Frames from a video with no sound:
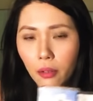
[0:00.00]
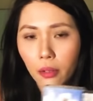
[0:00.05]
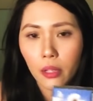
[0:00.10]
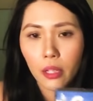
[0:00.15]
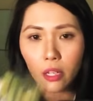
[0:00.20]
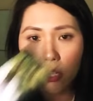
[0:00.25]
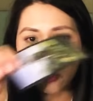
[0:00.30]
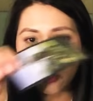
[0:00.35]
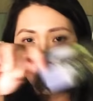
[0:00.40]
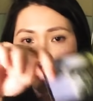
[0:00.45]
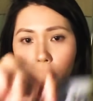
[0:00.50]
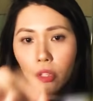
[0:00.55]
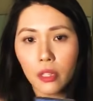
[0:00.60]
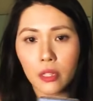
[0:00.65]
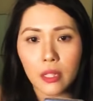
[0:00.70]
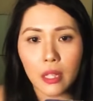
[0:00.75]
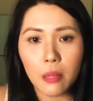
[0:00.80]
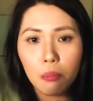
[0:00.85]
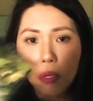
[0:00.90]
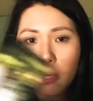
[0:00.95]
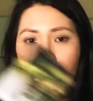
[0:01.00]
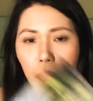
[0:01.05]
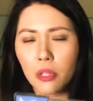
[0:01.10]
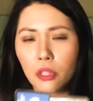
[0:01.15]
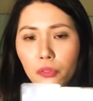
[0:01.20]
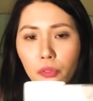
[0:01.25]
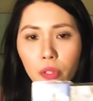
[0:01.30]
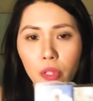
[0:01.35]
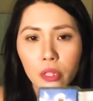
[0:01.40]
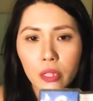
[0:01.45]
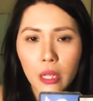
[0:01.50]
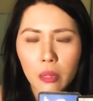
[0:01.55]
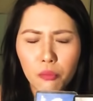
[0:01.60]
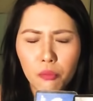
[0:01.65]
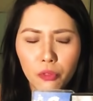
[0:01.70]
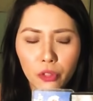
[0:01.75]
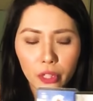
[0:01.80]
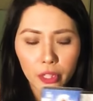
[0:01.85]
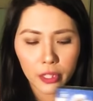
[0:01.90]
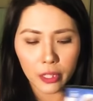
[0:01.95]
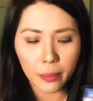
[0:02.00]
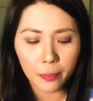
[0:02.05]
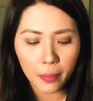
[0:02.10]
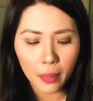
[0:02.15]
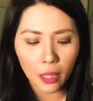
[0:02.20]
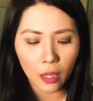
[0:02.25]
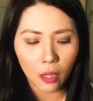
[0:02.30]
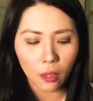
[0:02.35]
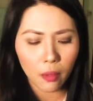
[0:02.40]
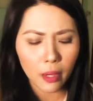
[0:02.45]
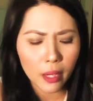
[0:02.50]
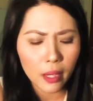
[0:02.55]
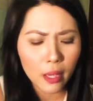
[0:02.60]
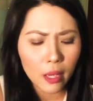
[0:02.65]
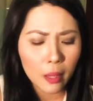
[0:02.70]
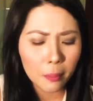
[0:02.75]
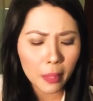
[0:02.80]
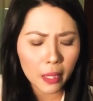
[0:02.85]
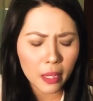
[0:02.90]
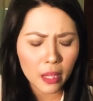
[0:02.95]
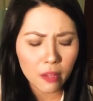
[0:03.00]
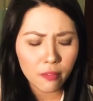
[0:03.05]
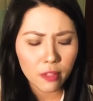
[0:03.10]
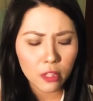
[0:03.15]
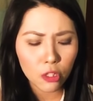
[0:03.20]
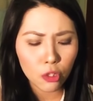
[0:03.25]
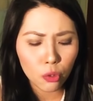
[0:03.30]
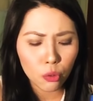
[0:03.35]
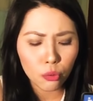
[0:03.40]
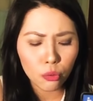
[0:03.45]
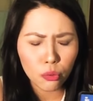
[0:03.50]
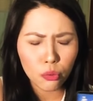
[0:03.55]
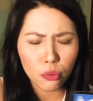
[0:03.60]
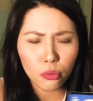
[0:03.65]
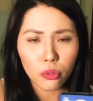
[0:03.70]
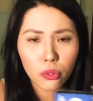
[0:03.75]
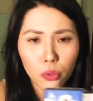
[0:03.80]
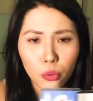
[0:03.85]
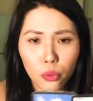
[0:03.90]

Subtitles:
it is for the same purpose, for the same reason. All right, but if it's two